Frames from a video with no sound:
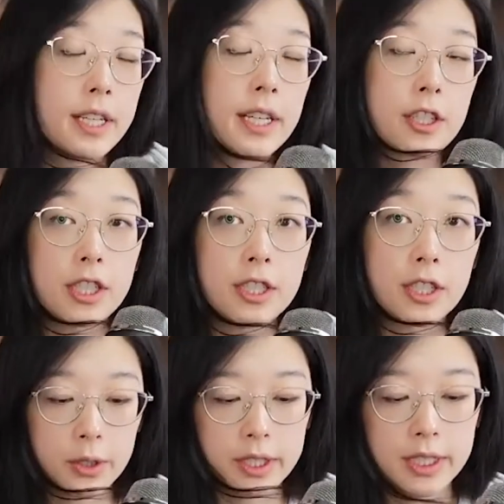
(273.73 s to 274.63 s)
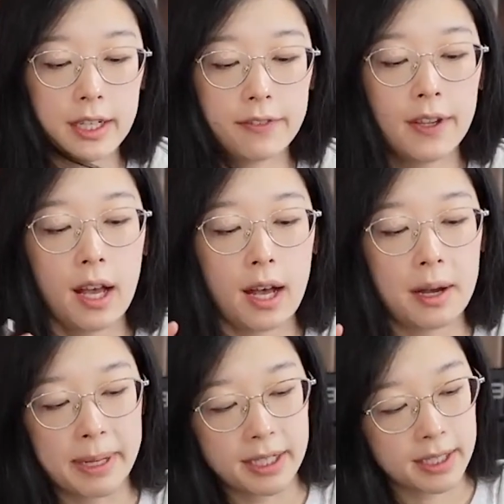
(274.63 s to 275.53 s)
You can adjust it yourself
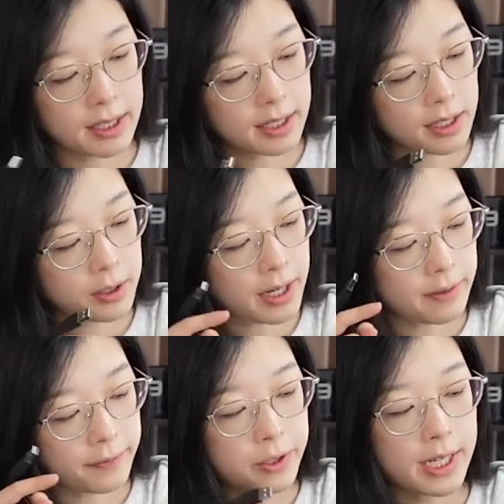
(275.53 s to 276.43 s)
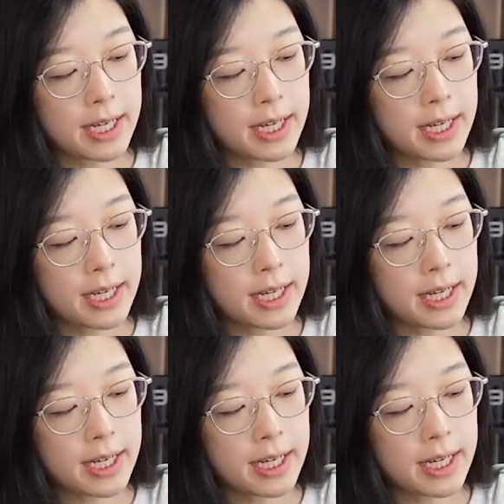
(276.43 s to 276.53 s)
by connecting your headphones